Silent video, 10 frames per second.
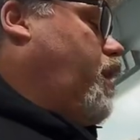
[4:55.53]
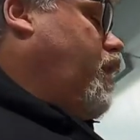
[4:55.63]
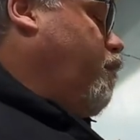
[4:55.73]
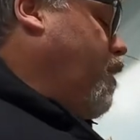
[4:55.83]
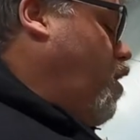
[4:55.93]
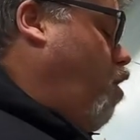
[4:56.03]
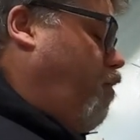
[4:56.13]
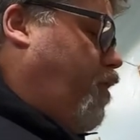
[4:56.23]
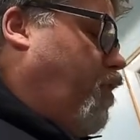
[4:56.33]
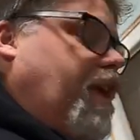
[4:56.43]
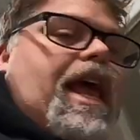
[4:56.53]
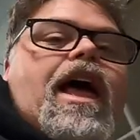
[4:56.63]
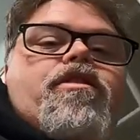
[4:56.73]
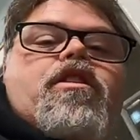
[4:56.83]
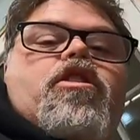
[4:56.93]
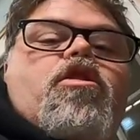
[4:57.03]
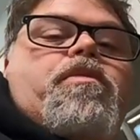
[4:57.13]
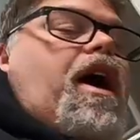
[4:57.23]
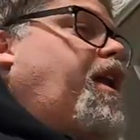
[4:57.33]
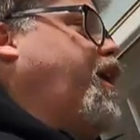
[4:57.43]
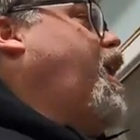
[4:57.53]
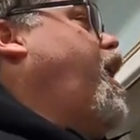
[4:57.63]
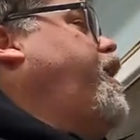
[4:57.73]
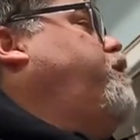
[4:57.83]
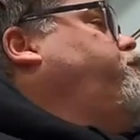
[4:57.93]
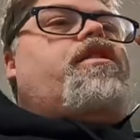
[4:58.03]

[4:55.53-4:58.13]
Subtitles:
and let me know if you're the gasket goop kind of guy.